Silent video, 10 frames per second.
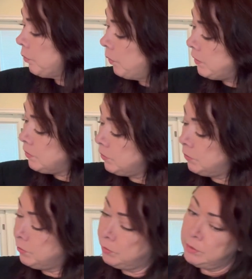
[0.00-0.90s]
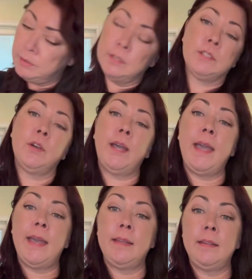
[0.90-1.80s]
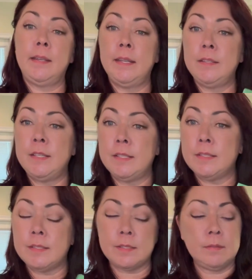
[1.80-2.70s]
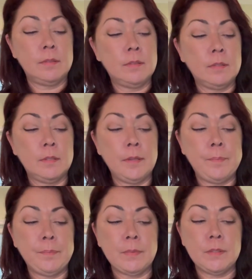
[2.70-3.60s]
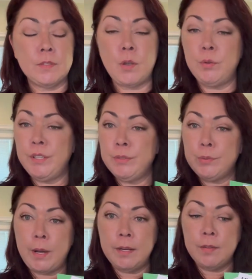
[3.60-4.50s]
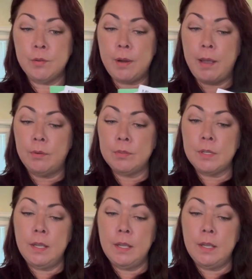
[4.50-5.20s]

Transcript: going to go ahead and just sow these right in the ground.